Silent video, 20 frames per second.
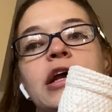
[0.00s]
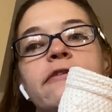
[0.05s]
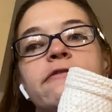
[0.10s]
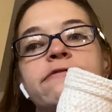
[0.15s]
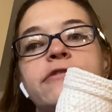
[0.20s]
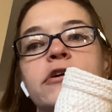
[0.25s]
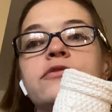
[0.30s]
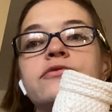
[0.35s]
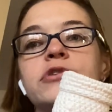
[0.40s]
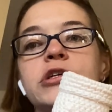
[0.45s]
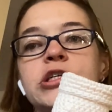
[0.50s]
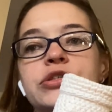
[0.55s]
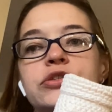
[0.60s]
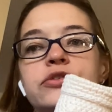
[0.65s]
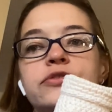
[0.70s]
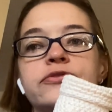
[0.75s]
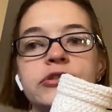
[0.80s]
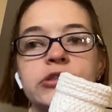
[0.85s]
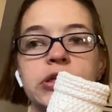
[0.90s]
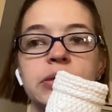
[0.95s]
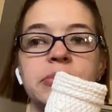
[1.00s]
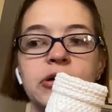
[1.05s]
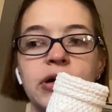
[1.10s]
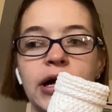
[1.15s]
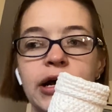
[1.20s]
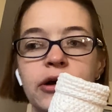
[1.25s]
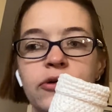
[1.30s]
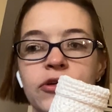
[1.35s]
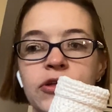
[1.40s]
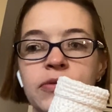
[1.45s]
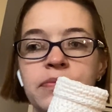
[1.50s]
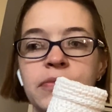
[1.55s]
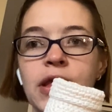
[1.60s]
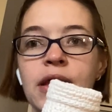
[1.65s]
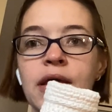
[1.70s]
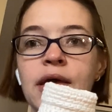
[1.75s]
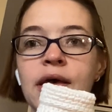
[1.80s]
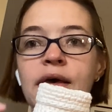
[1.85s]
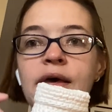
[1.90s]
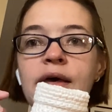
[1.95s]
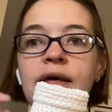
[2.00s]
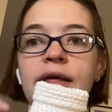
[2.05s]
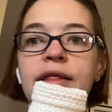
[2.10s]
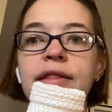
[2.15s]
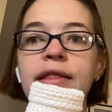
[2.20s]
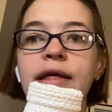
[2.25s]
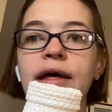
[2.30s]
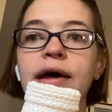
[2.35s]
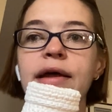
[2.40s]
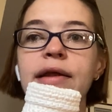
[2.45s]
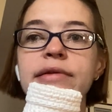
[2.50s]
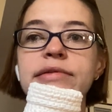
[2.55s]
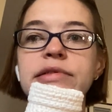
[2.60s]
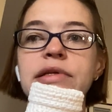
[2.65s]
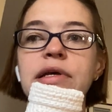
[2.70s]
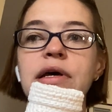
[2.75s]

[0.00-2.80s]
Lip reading: fundraiser for Double House. That